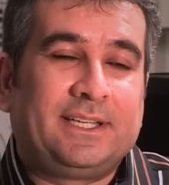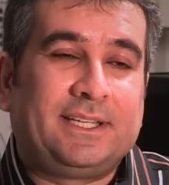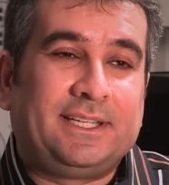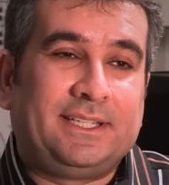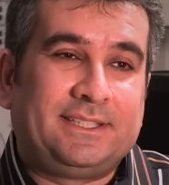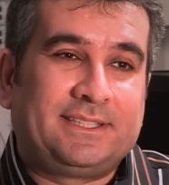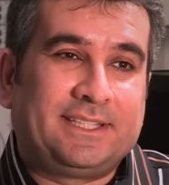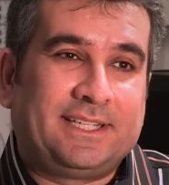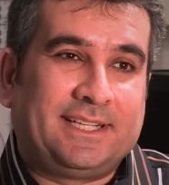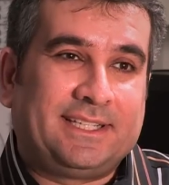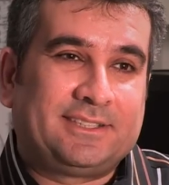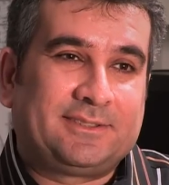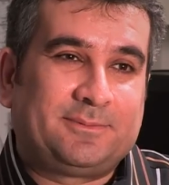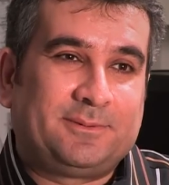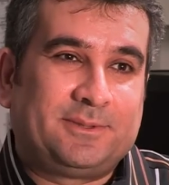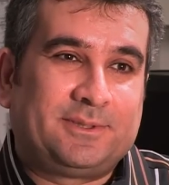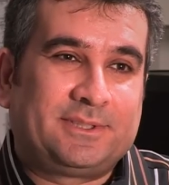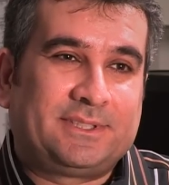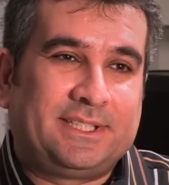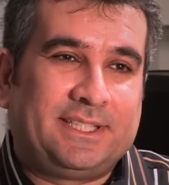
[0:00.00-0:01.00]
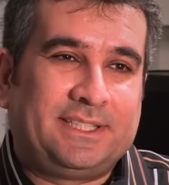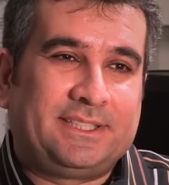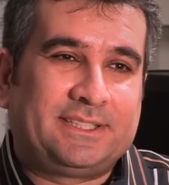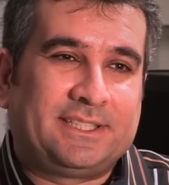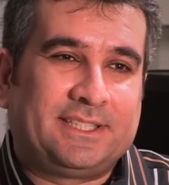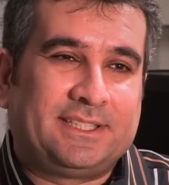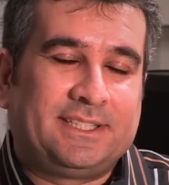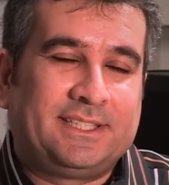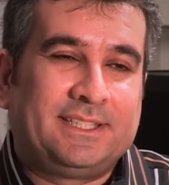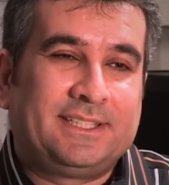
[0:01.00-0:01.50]
in
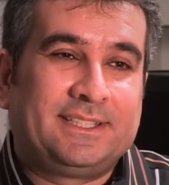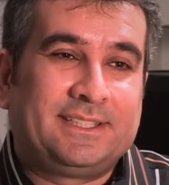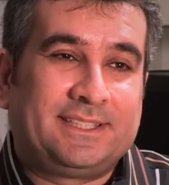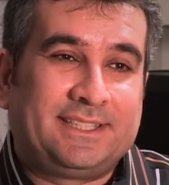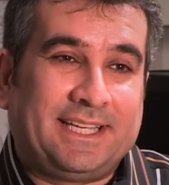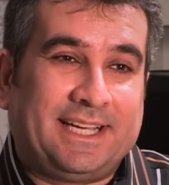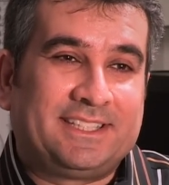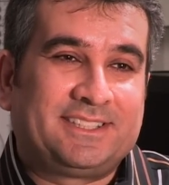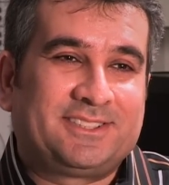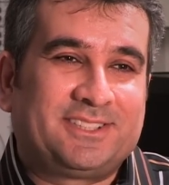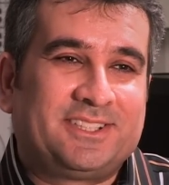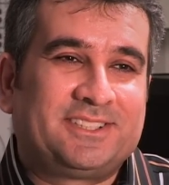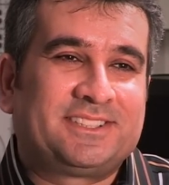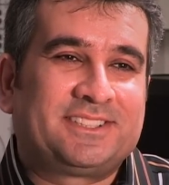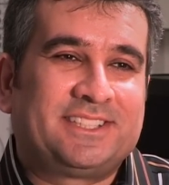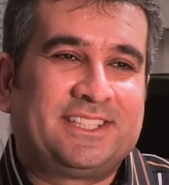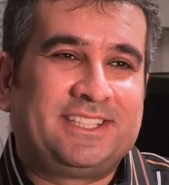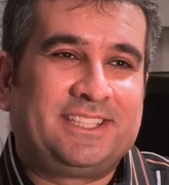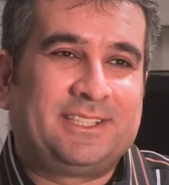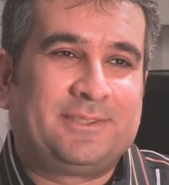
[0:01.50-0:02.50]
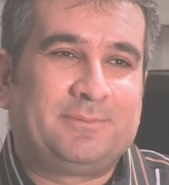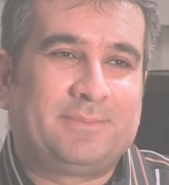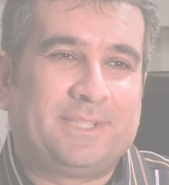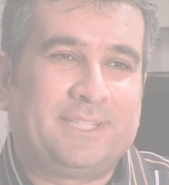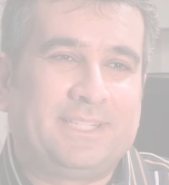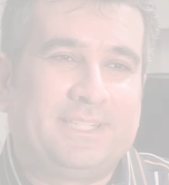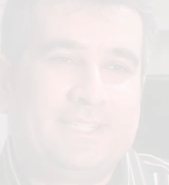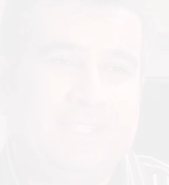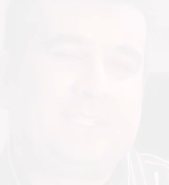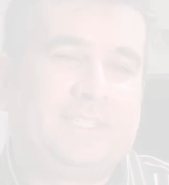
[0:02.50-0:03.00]
transportation. That's
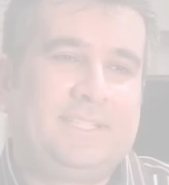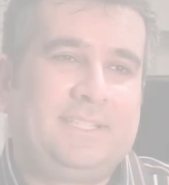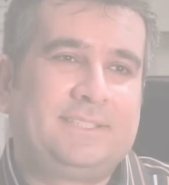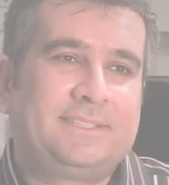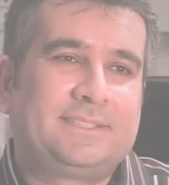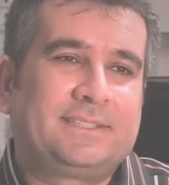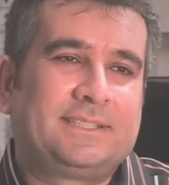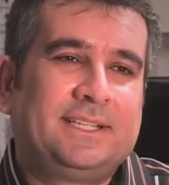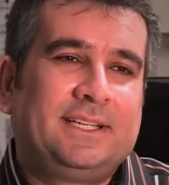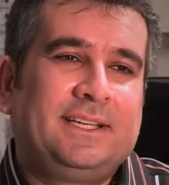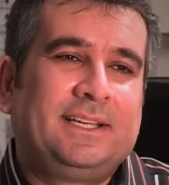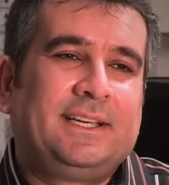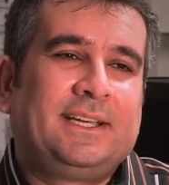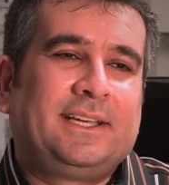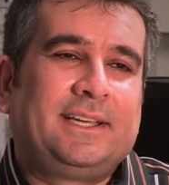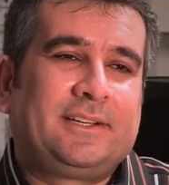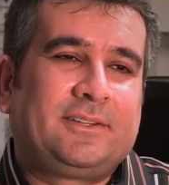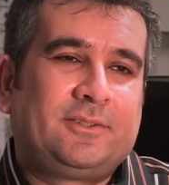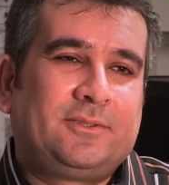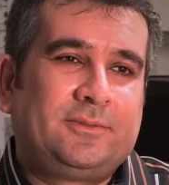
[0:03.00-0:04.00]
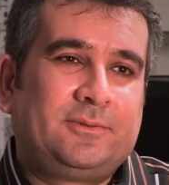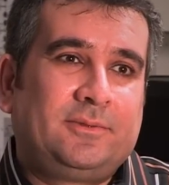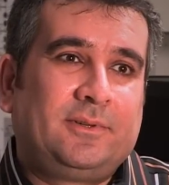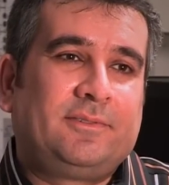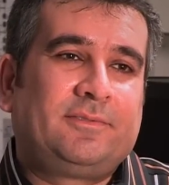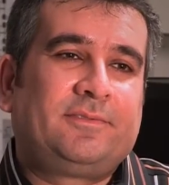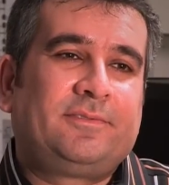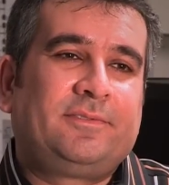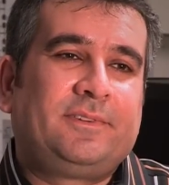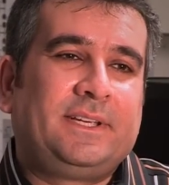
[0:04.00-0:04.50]
sustainable. It's a cool
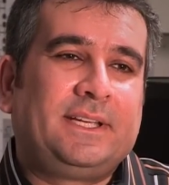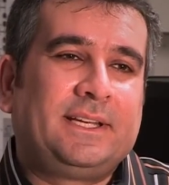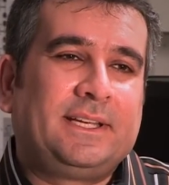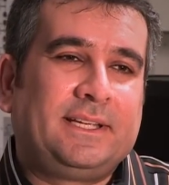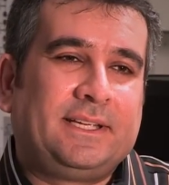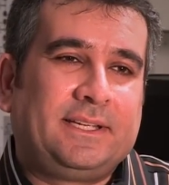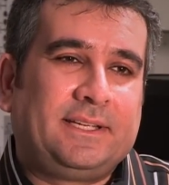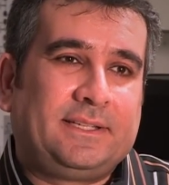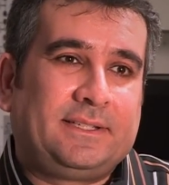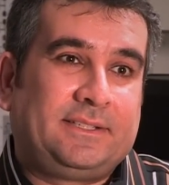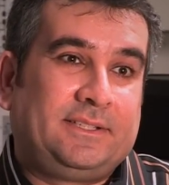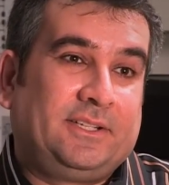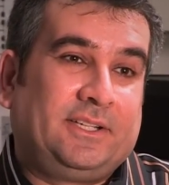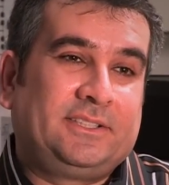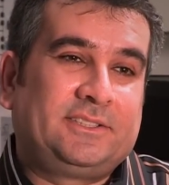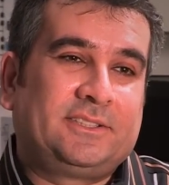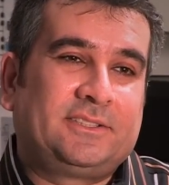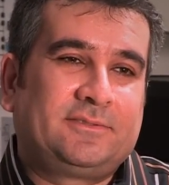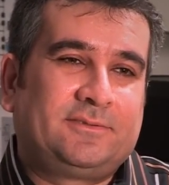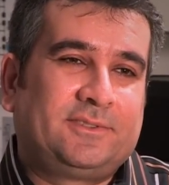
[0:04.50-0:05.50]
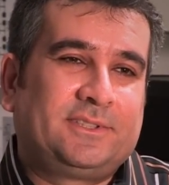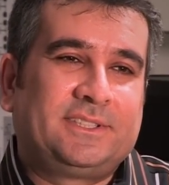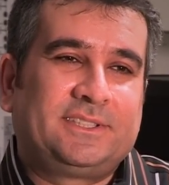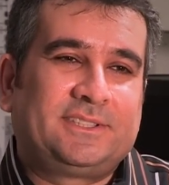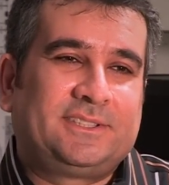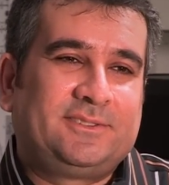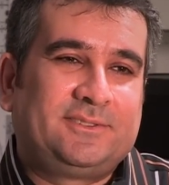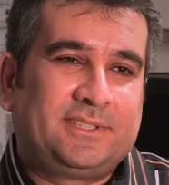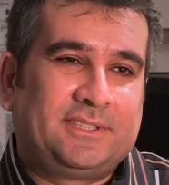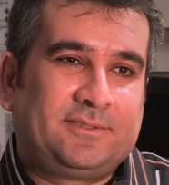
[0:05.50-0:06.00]
feeling, not just for
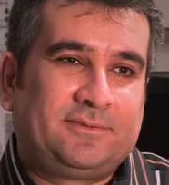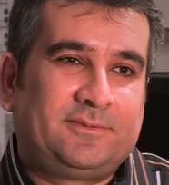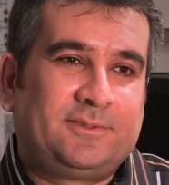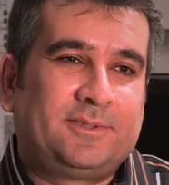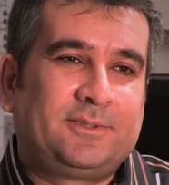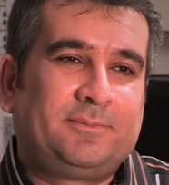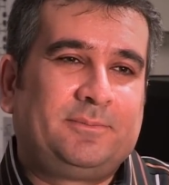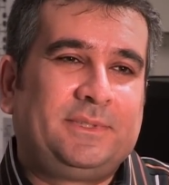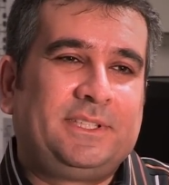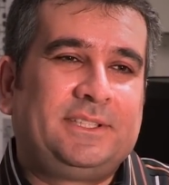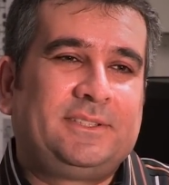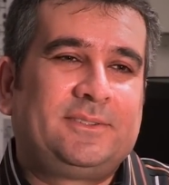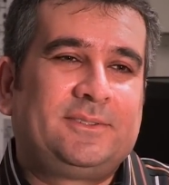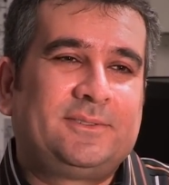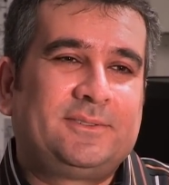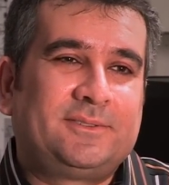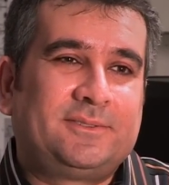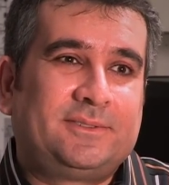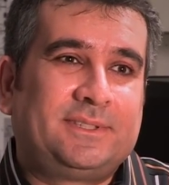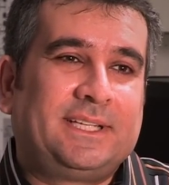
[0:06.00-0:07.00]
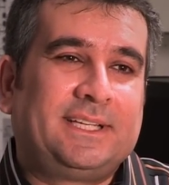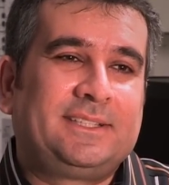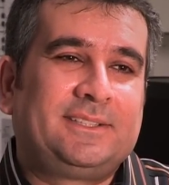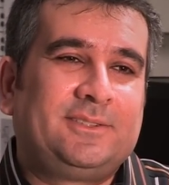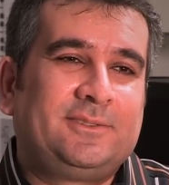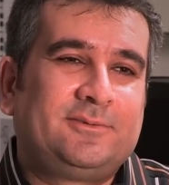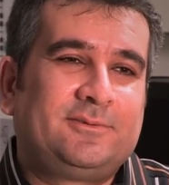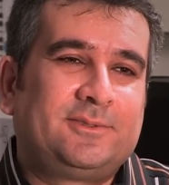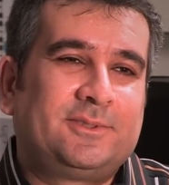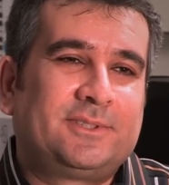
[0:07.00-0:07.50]
students, for me too, that
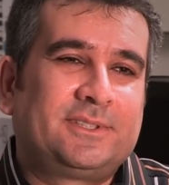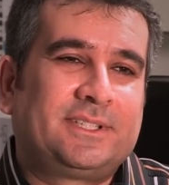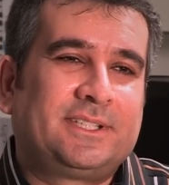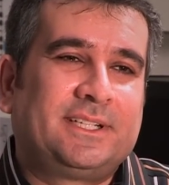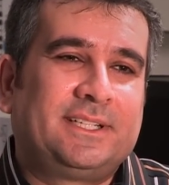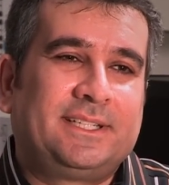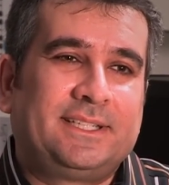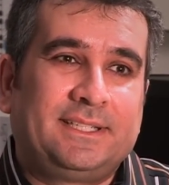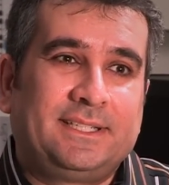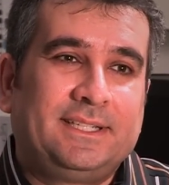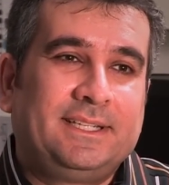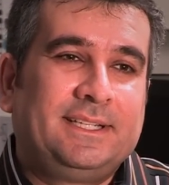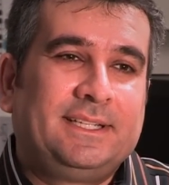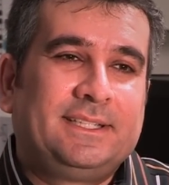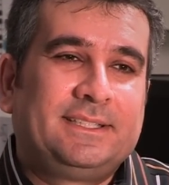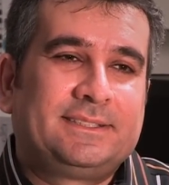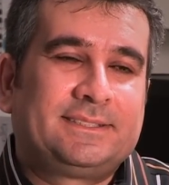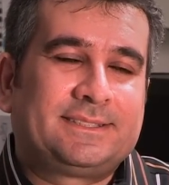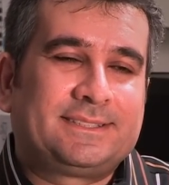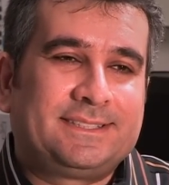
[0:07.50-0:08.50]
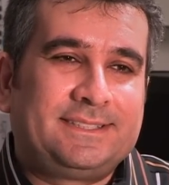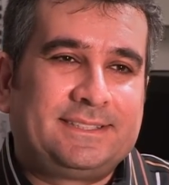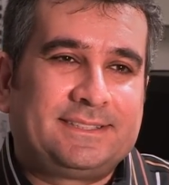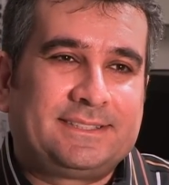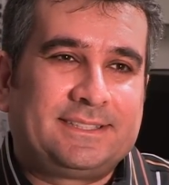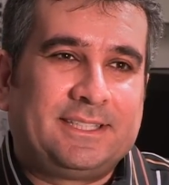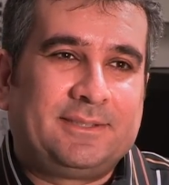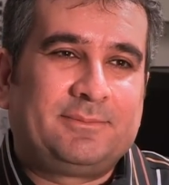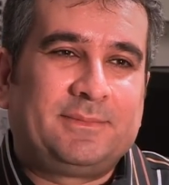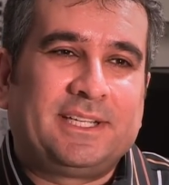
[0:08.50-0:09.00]
you work on a
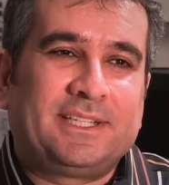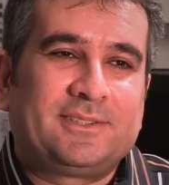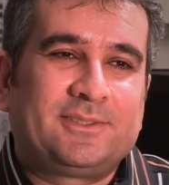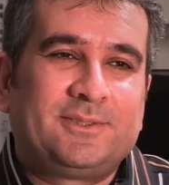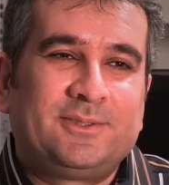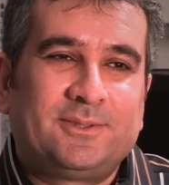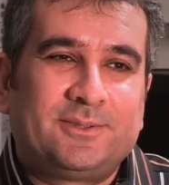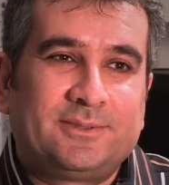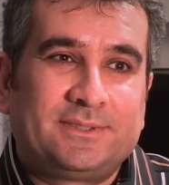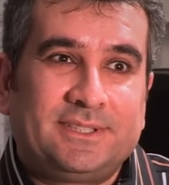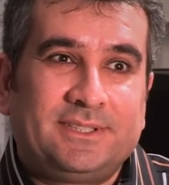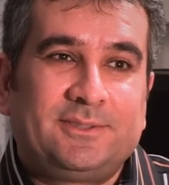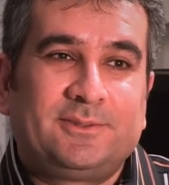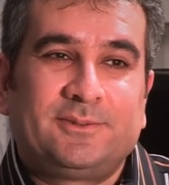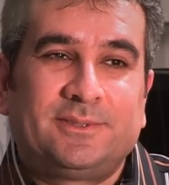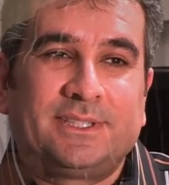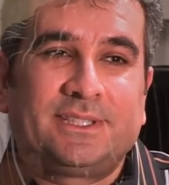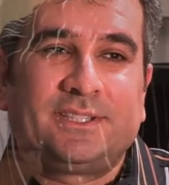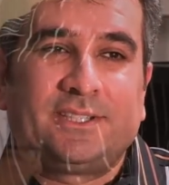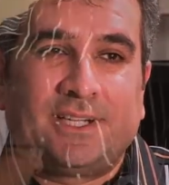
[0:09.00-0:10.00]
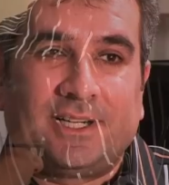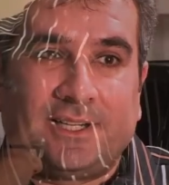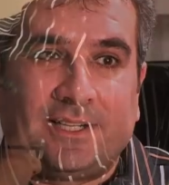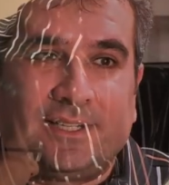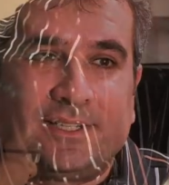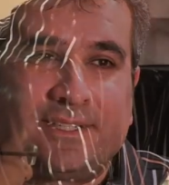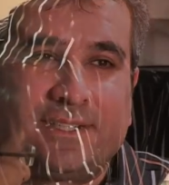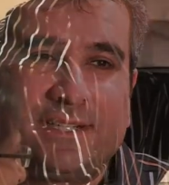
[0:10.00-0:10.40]
system that goes into a car.